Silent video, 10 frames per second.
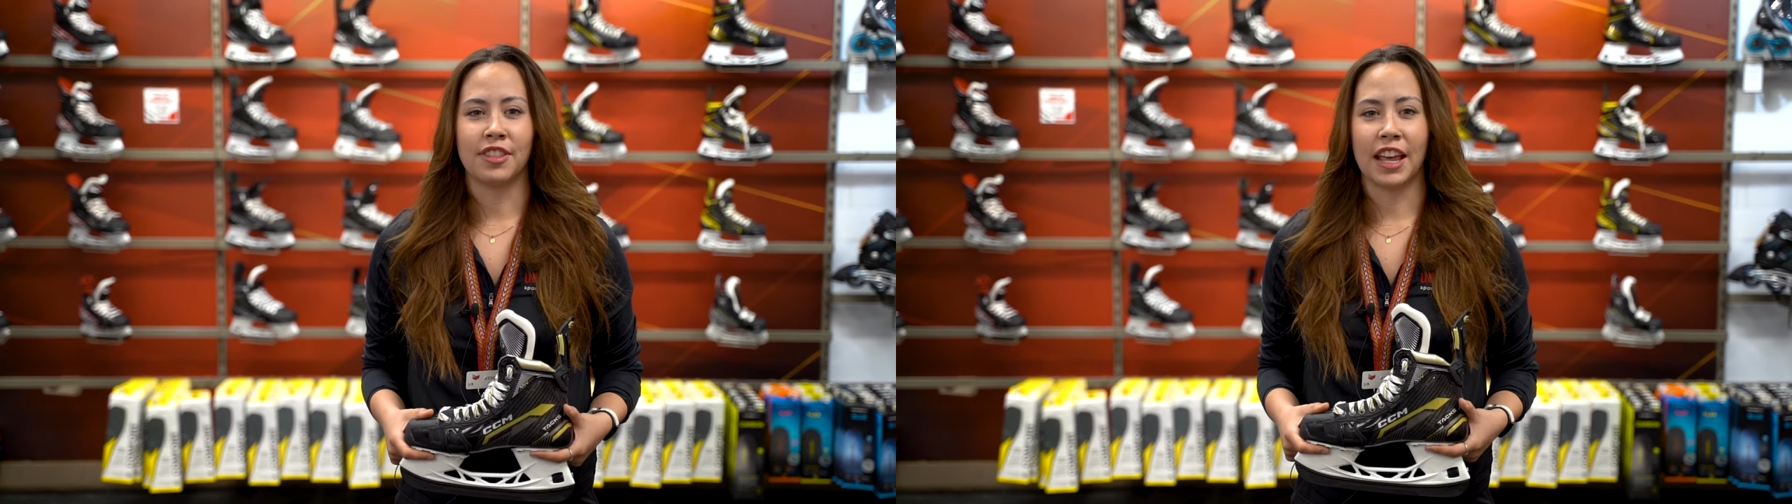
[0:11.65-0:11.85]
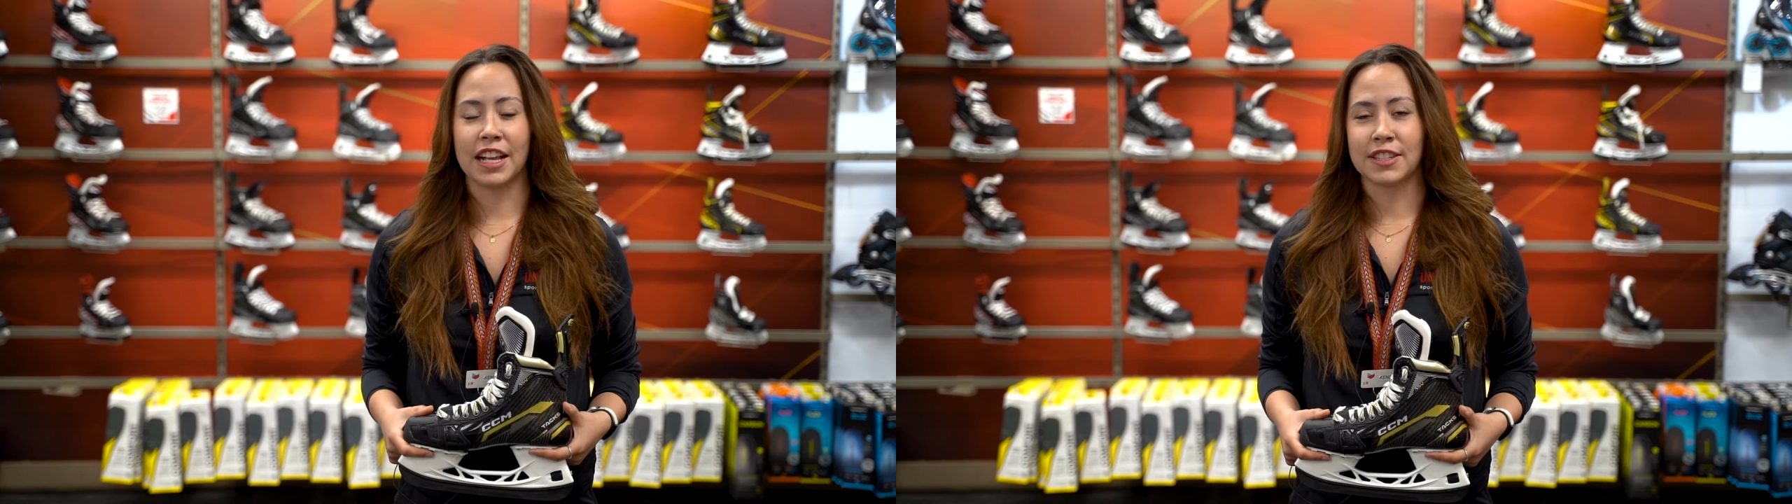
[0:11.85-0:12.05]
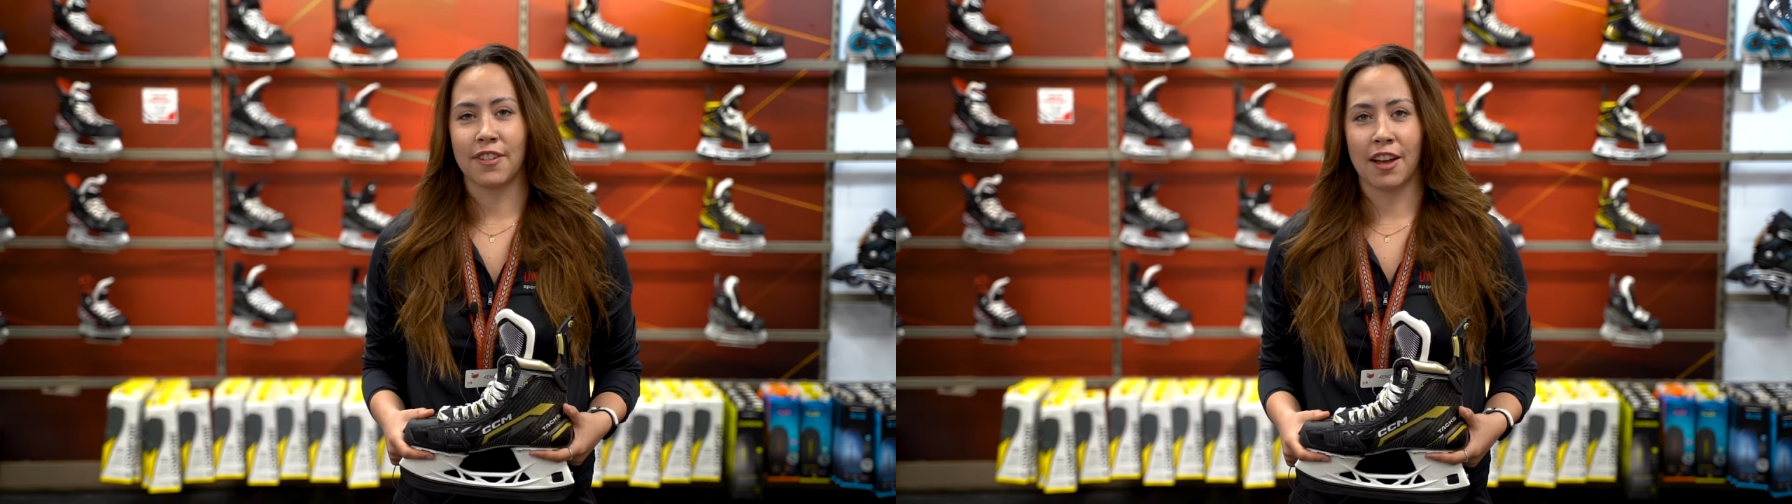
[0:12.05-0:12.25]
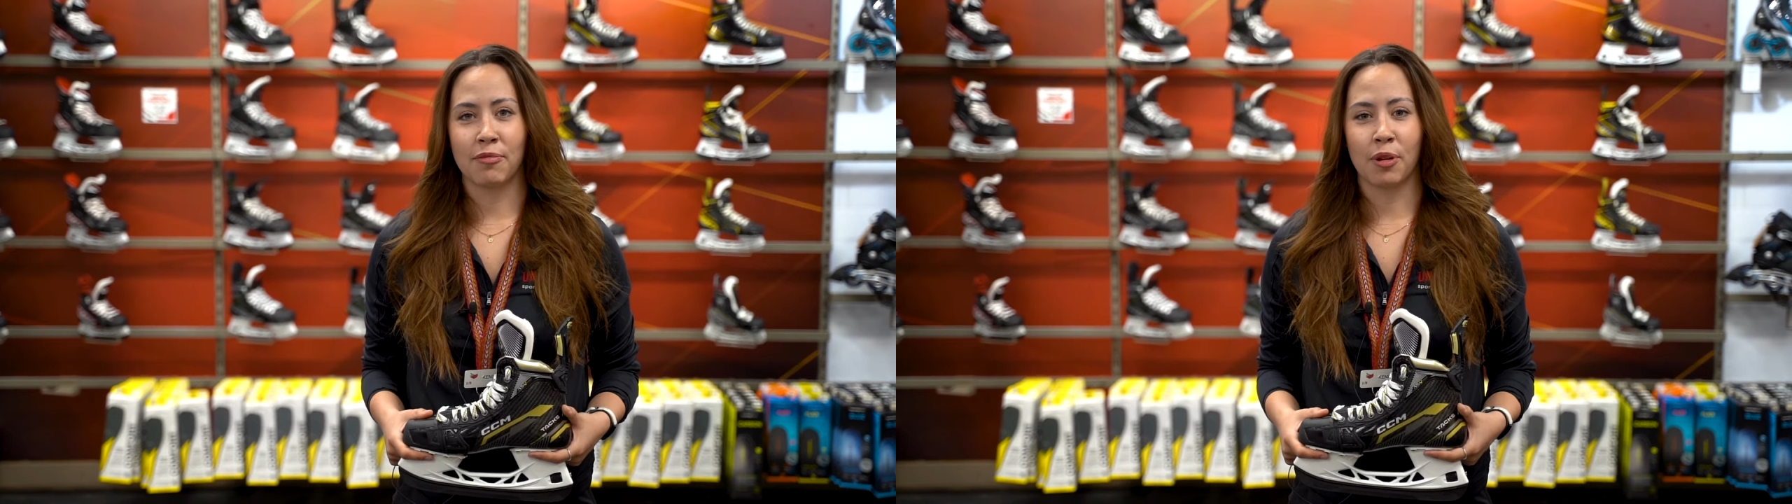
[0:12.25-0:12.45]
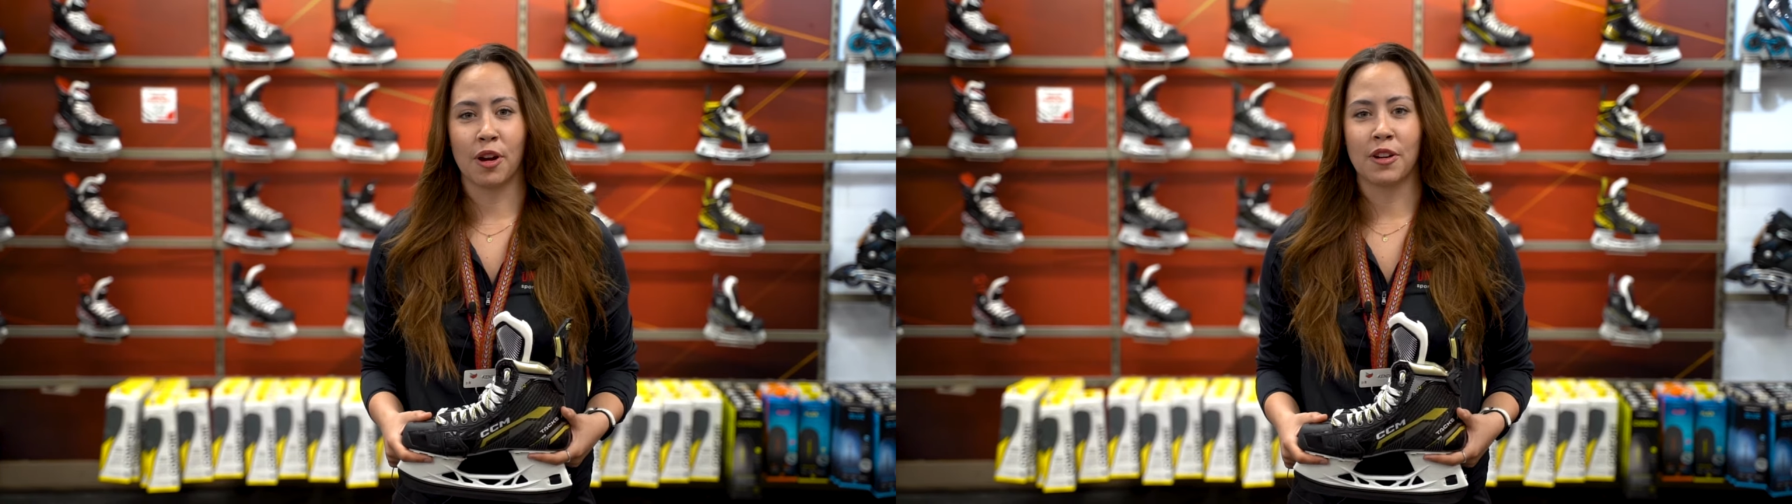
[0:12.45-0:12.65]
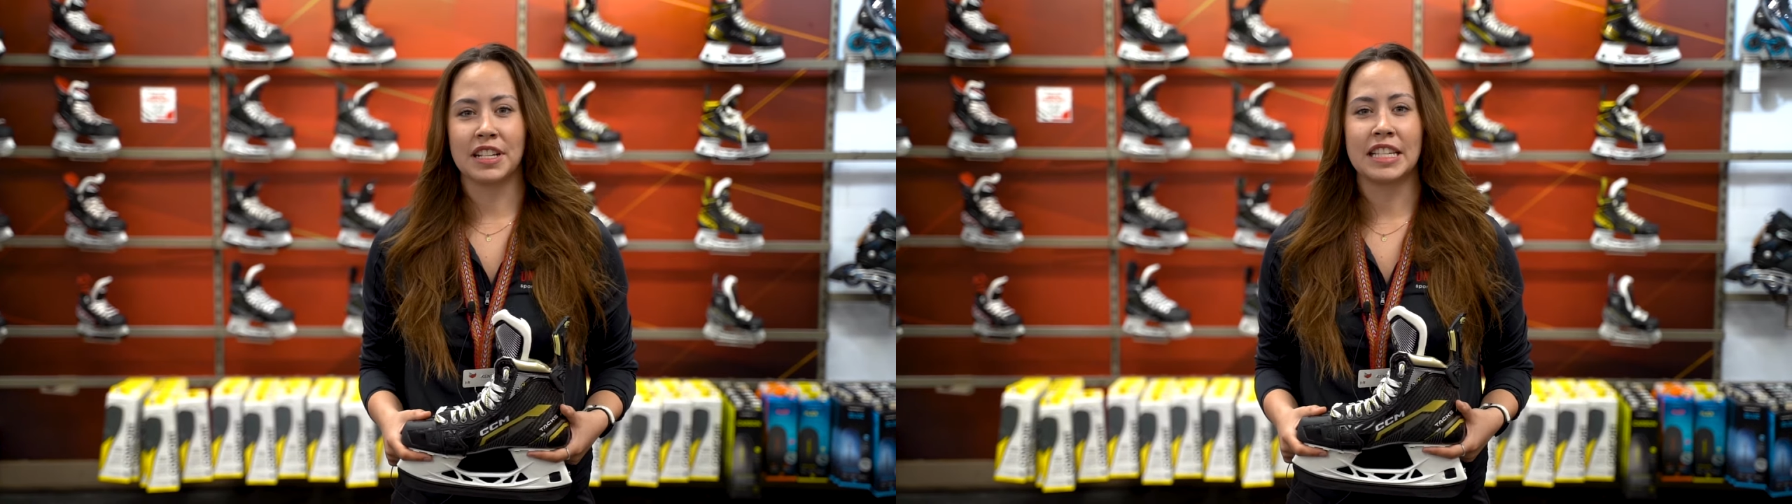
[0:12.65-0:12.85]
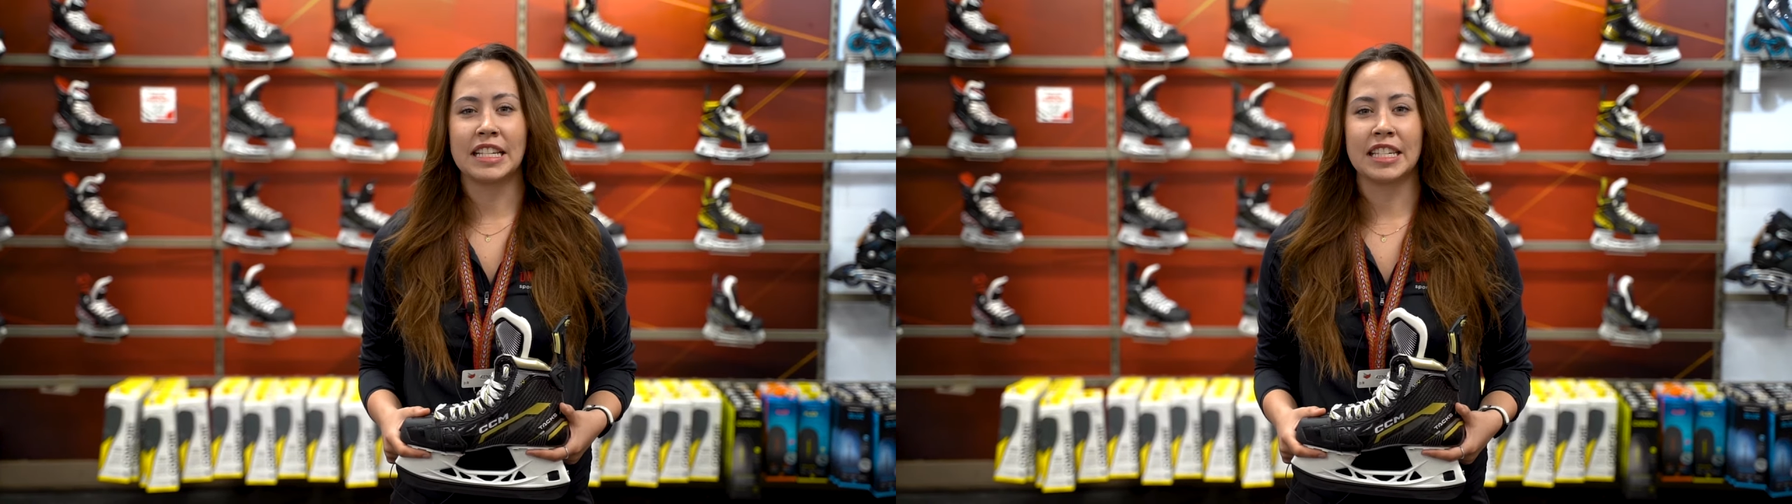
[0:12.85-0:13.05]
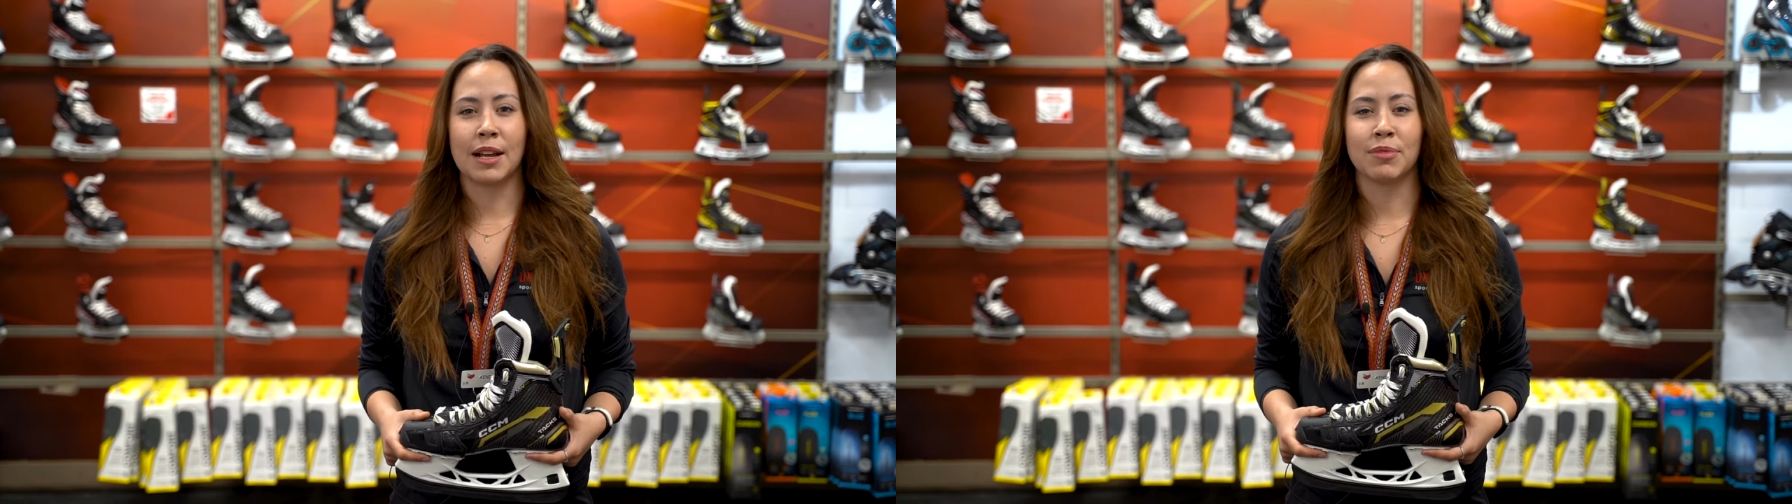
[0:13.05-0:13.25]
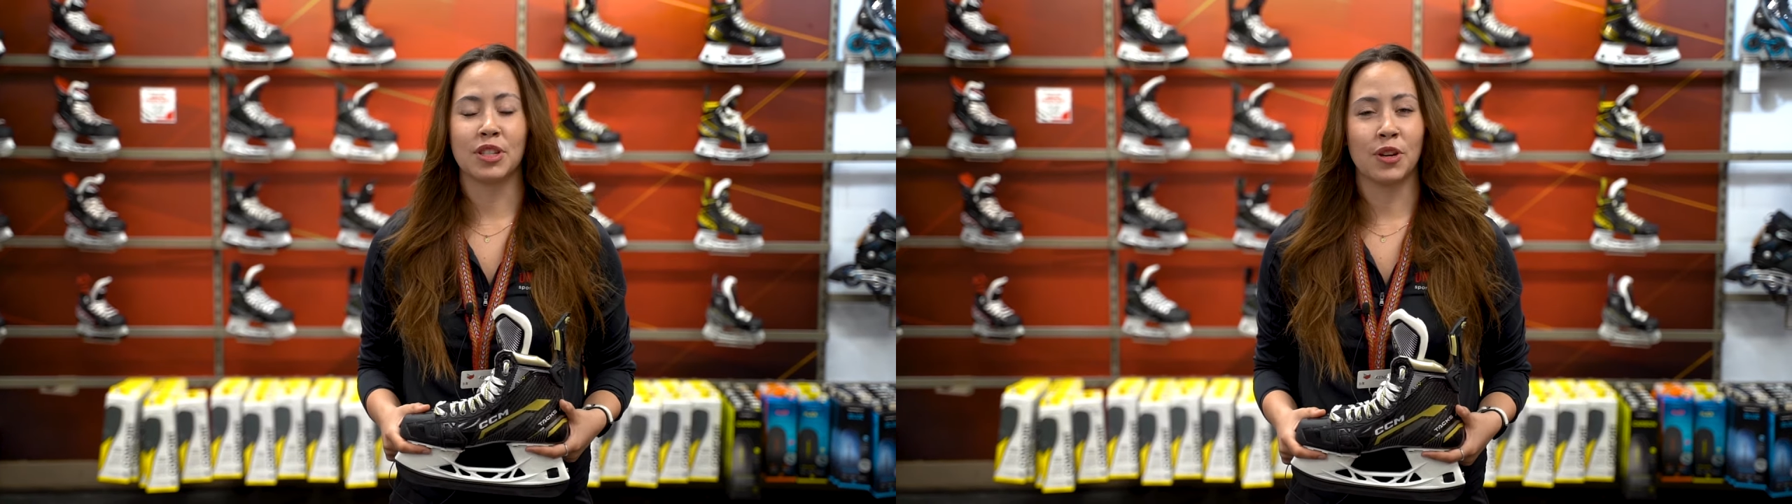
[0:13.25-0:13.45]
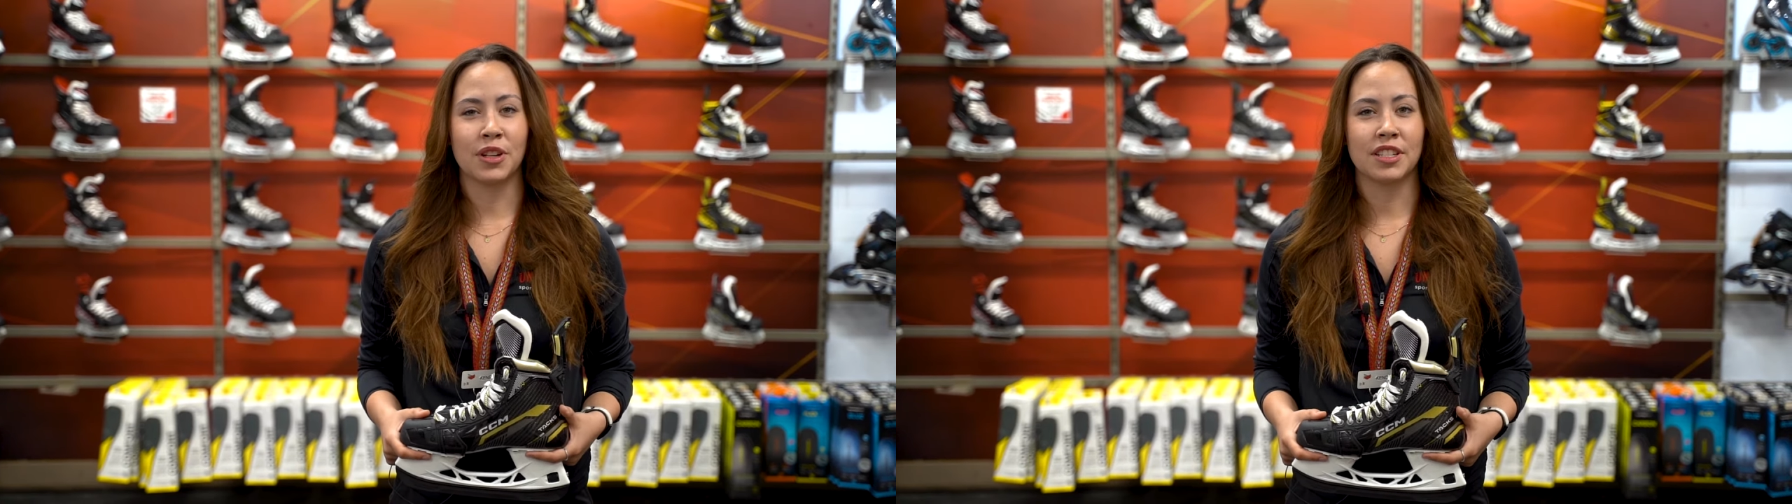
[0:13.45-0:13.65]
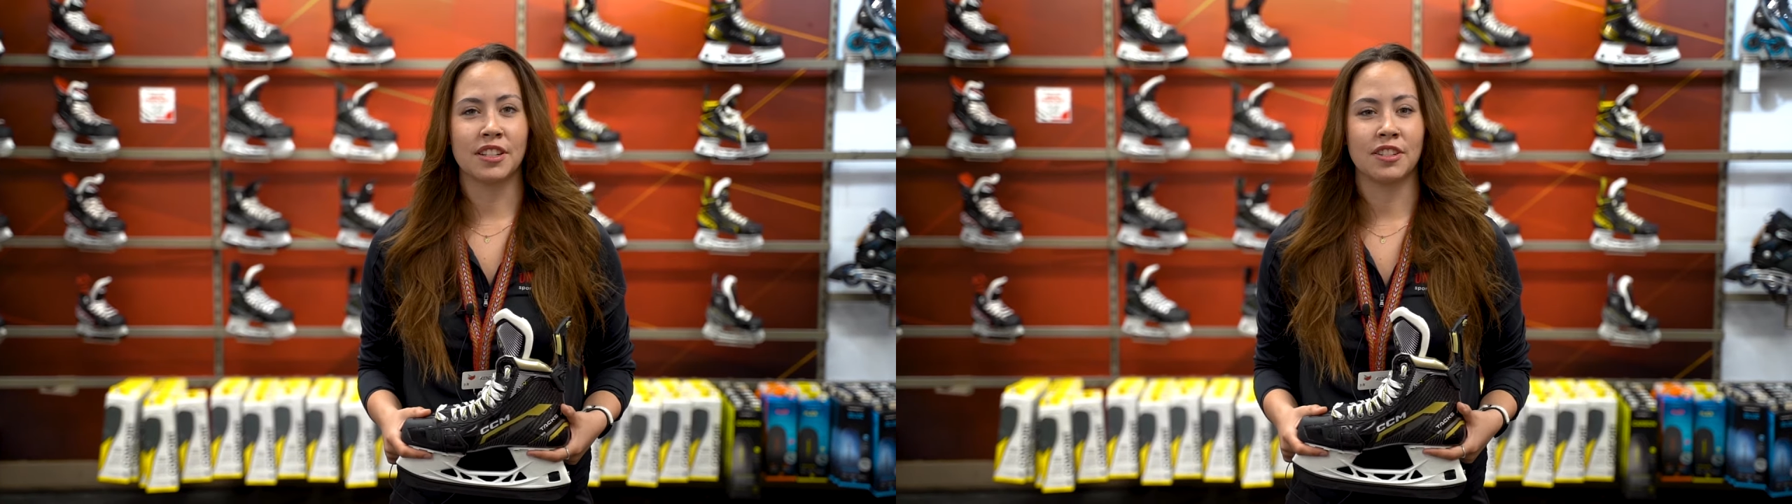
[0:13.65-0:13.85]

The AS-V Pro is CCM's newest